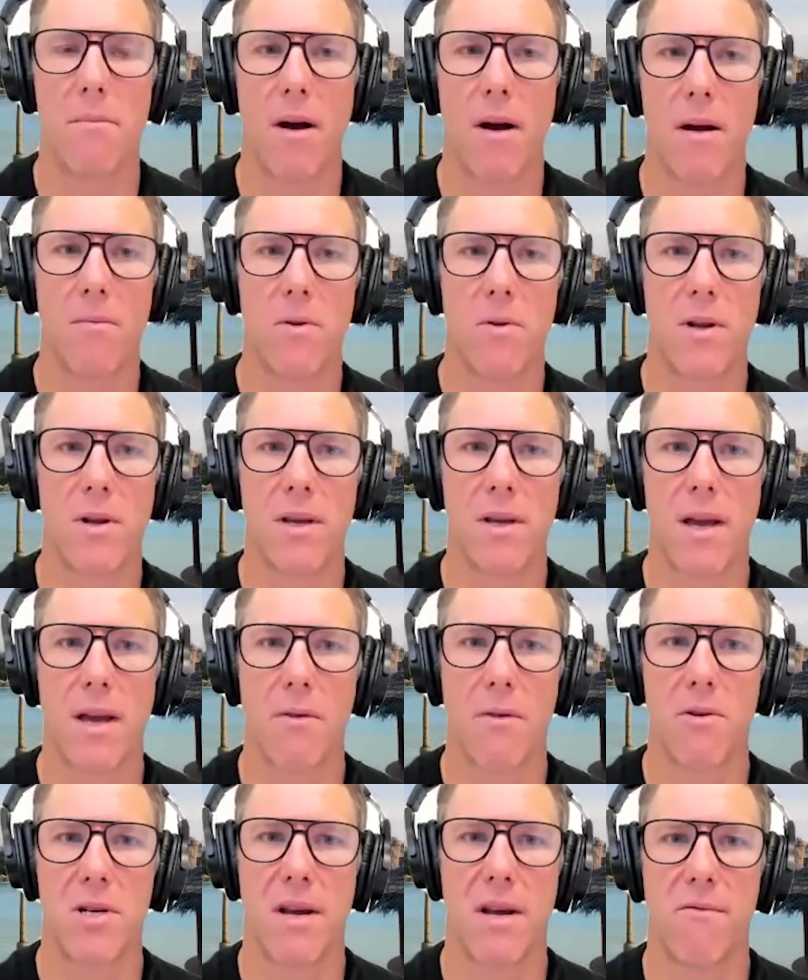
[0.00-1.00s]
I would
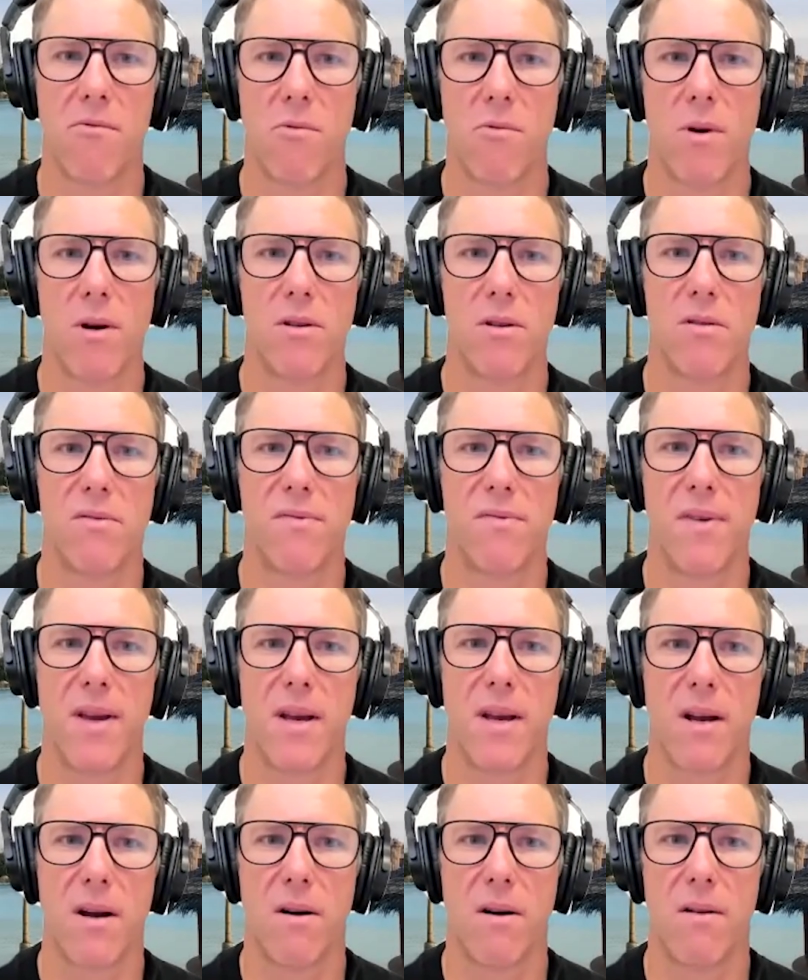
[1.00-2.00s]
encourage everyone to
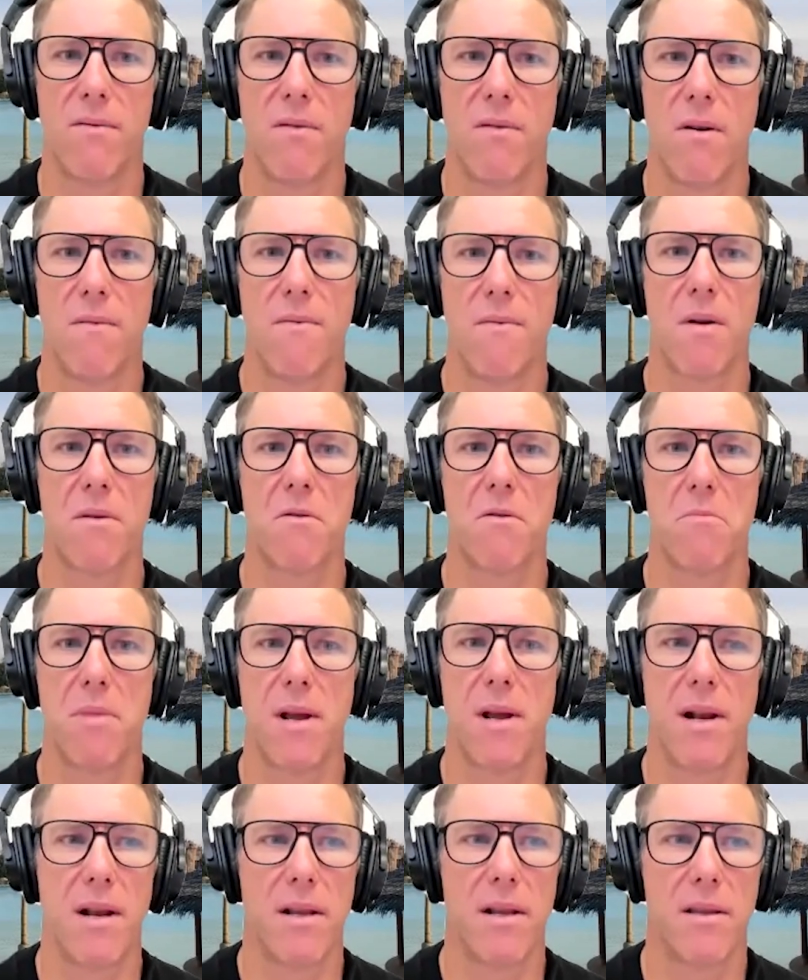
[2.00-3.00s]
think of
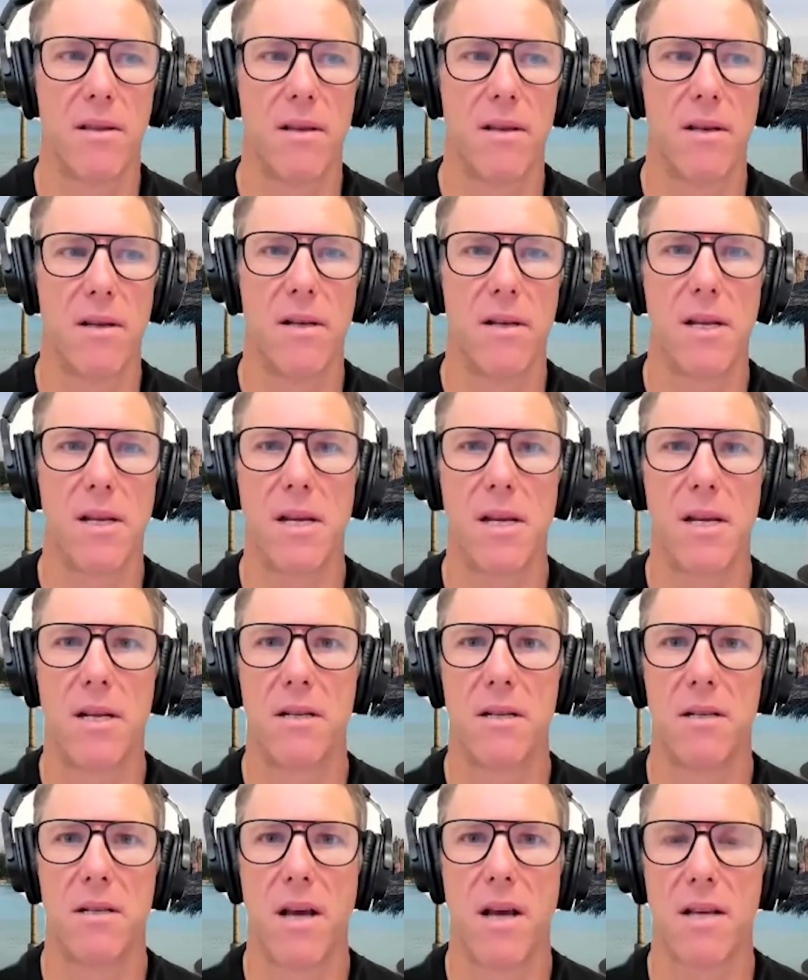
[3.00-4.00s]
vulnerability indeed
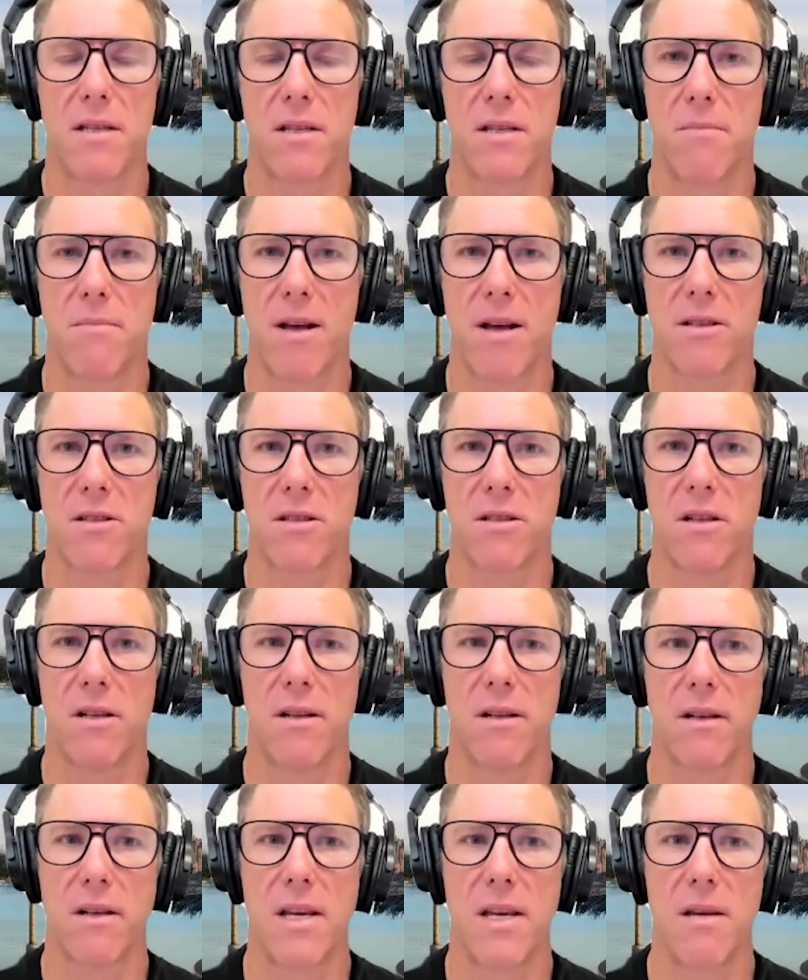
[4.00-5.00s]
as a muscle
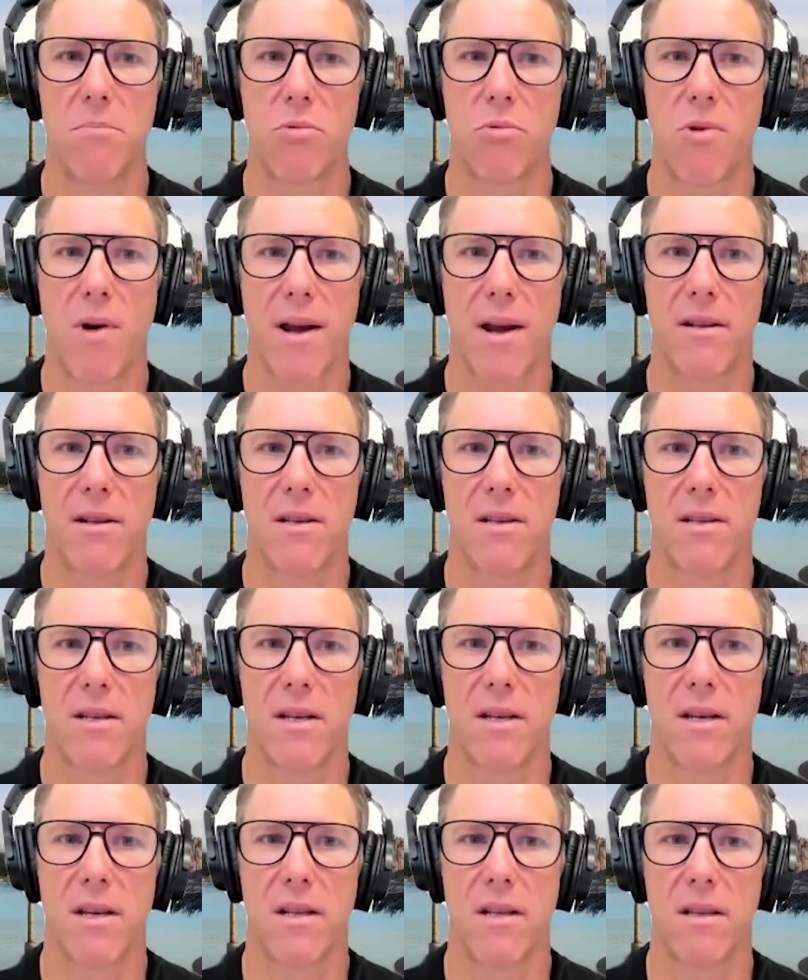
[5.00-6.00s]
and keep
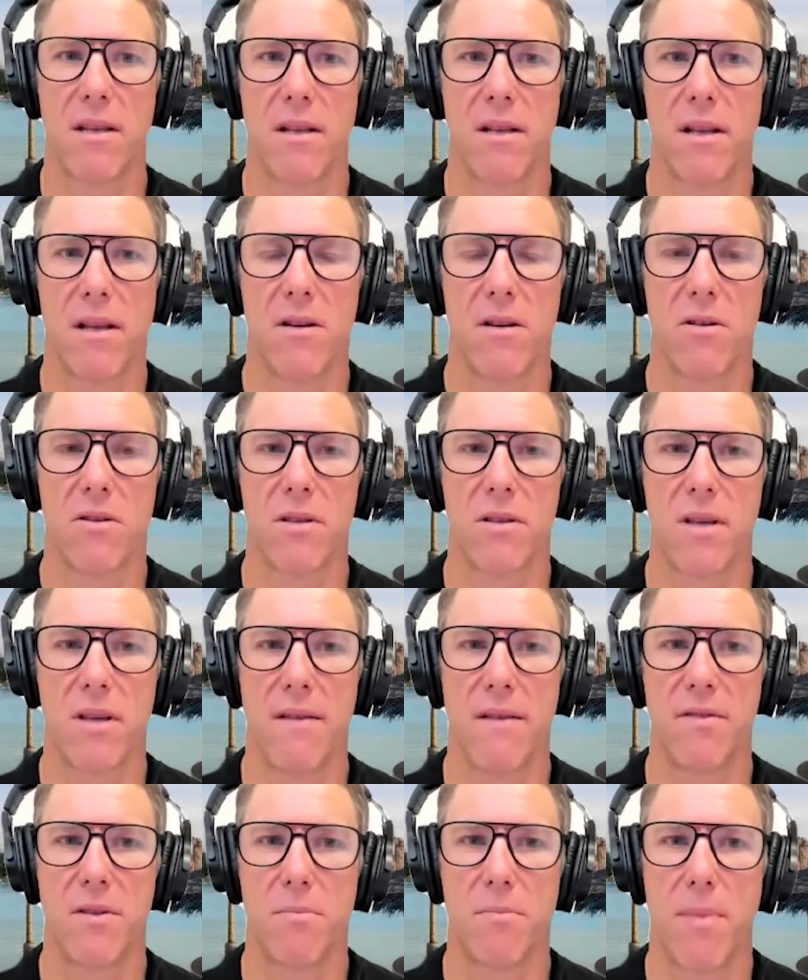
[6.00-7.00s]
practicing it in your
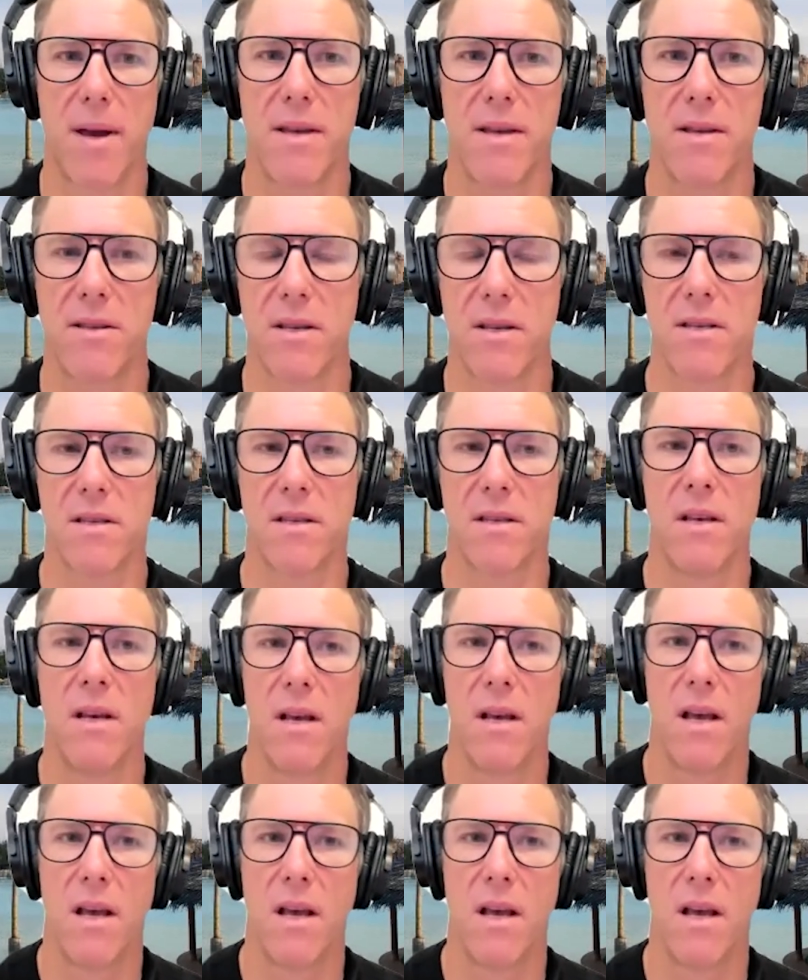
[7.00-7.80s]
safe spaces.